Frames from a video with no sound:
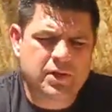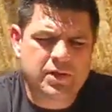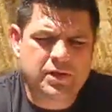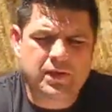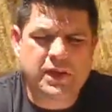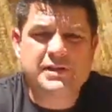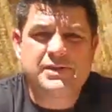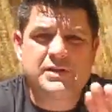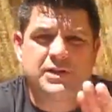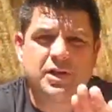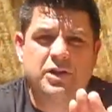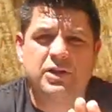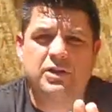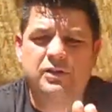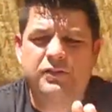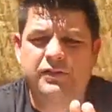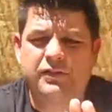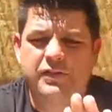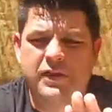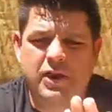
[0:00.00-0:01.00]
Let's start at
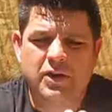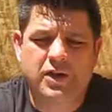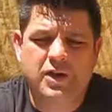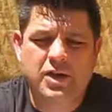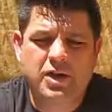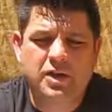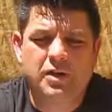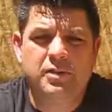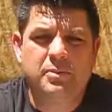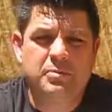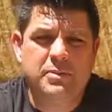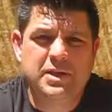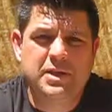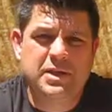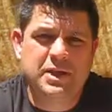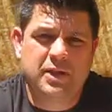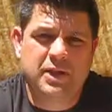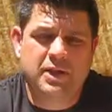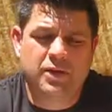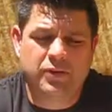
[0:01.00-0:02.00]
the very
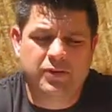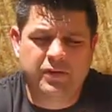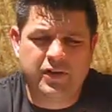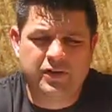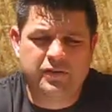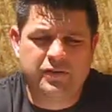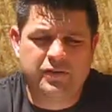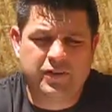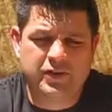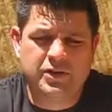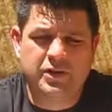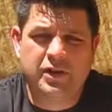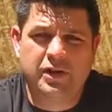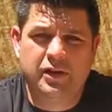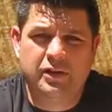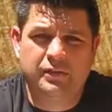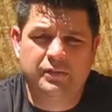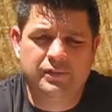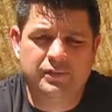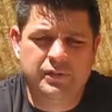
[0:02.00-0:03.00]
beginning or very front
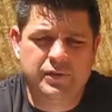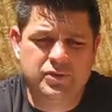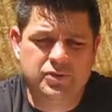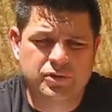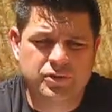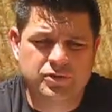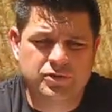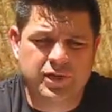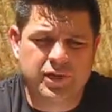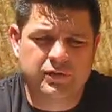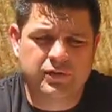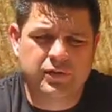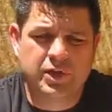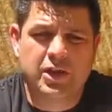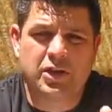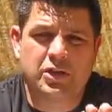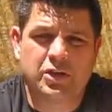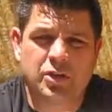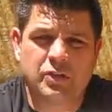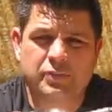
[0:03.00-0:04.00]
of the drill driver
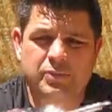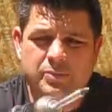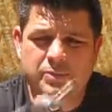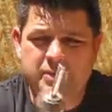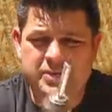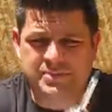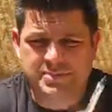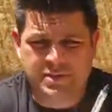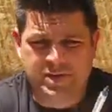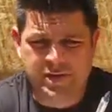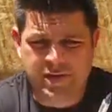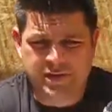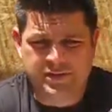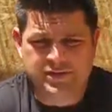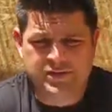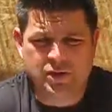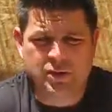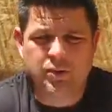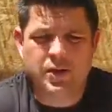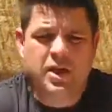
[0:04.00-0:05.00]
and go from this beginning.
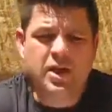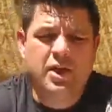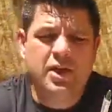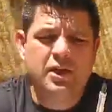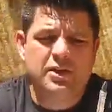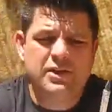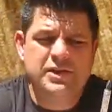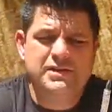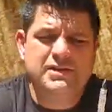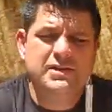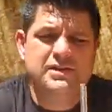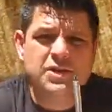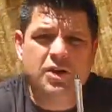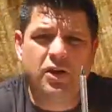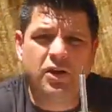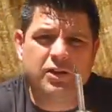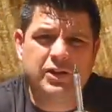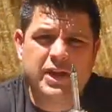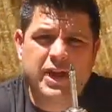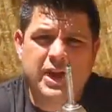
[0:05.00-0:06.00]
So this is
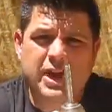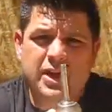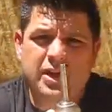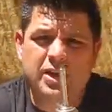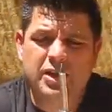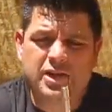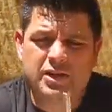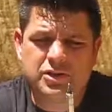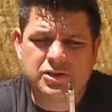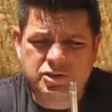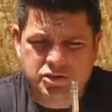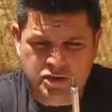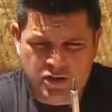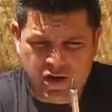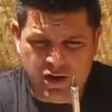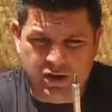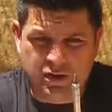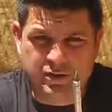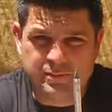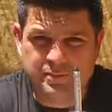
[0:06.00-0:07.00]
called a
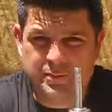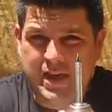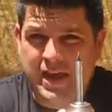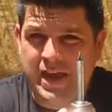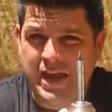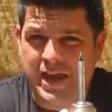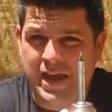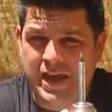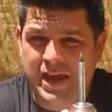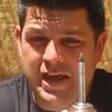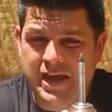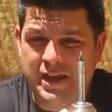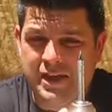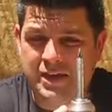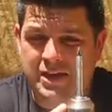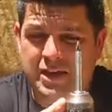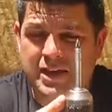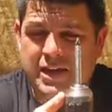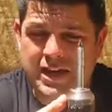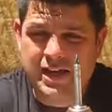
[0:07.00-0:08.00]
chuck, a
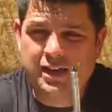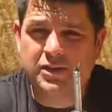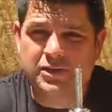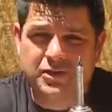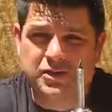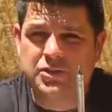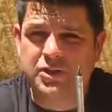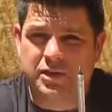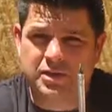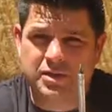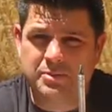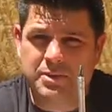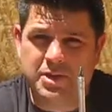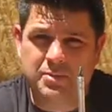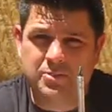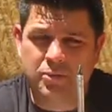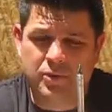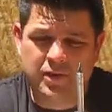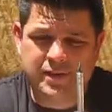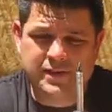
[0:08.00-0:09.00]
keyless chuck to be
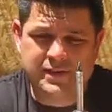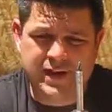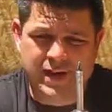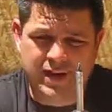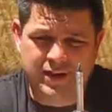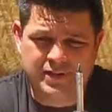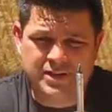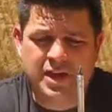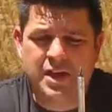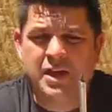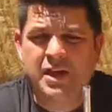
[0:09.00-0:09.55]
more exact.